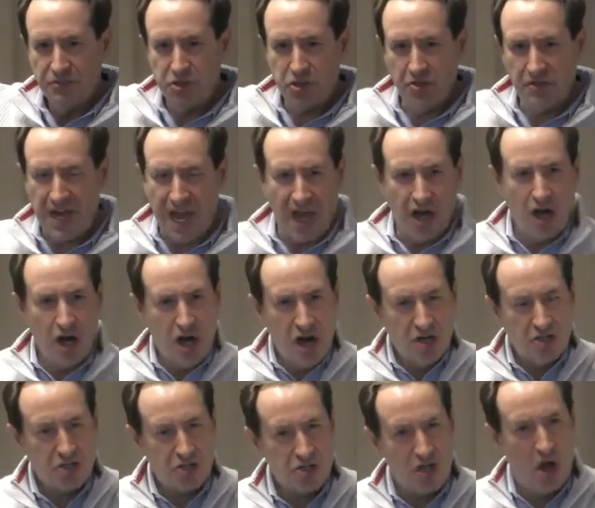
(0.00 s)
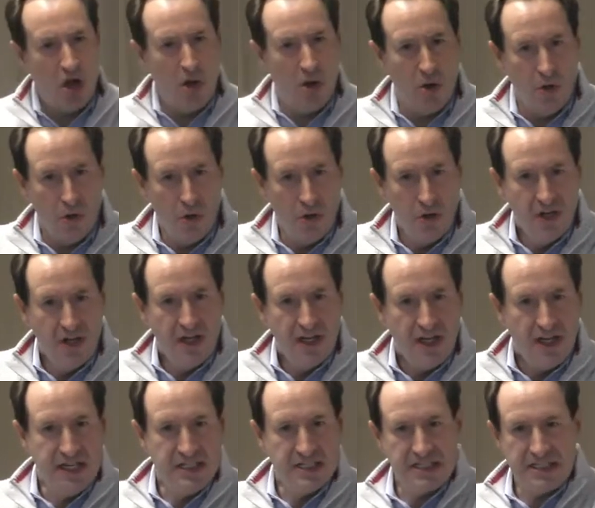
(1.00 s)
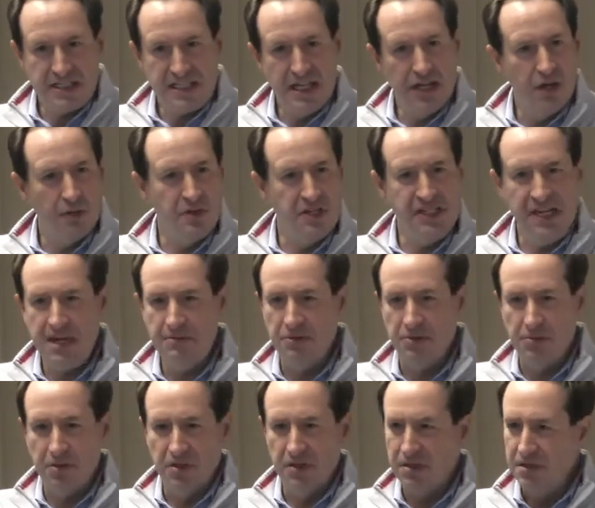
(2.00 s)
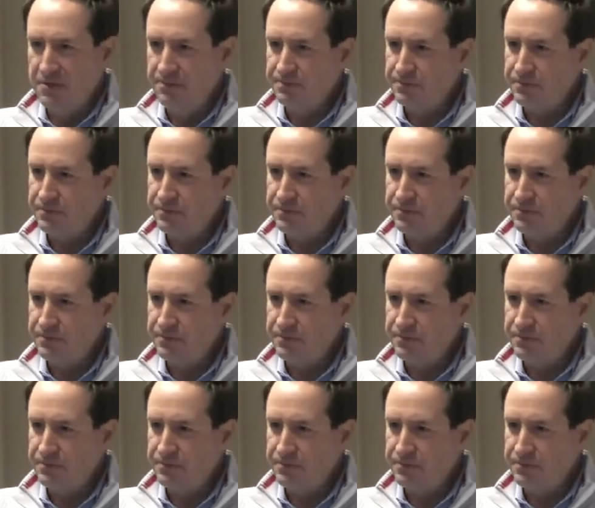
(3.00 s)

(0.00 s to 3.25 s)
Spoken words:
So now her soul is still redeemable.